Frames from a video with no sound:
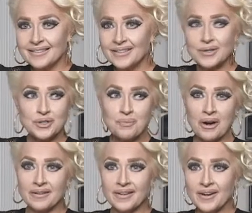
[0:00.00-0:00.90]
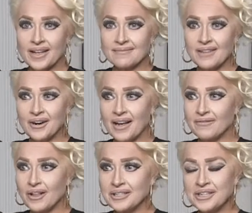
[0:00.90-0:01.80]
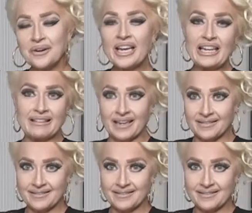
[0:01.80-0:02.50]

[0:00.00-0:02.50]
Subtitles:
They're smart. They're not volunteering anything